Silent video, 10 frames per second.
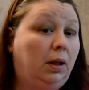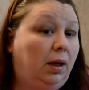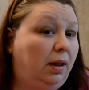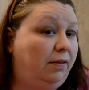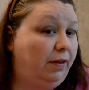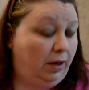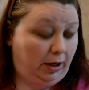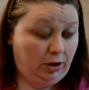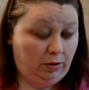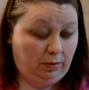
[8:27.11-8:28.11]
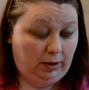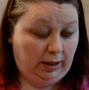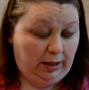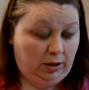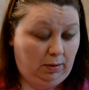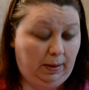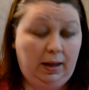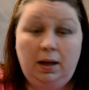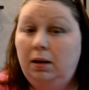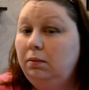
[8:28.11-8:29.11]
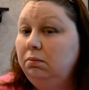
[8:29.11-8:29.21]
And that foundation really ain't too bad.